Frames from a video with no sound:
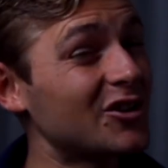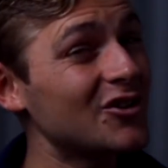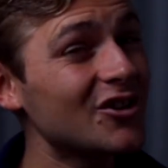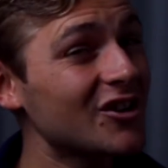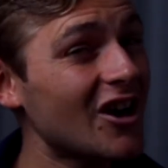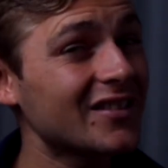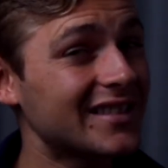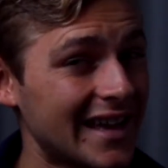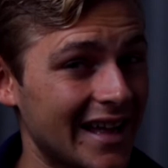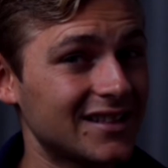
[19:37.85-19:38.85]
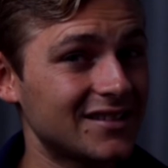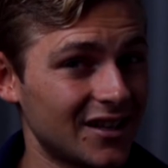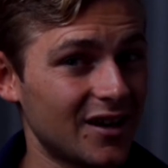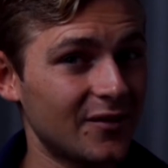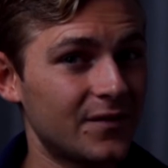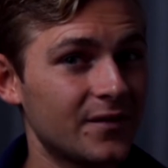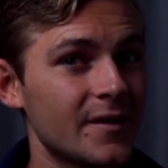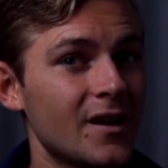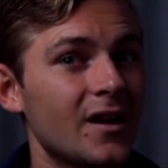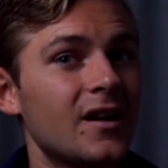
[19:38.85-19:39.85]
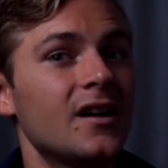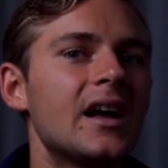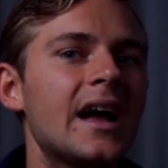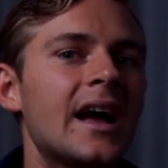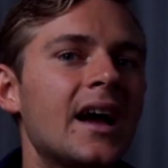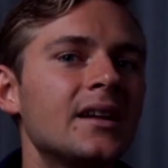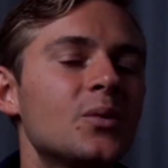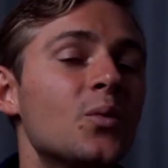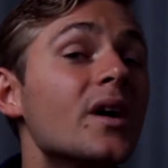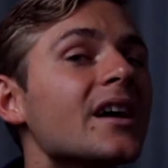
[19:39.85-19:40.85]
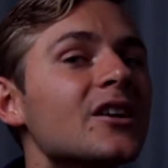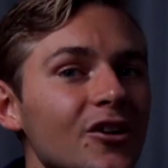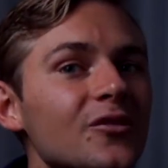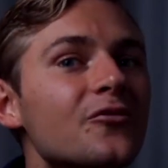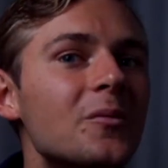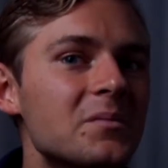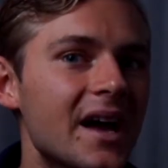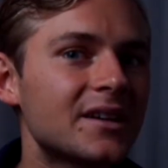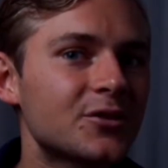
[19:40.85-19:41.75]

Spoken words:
You're not that tough. And what I learned from that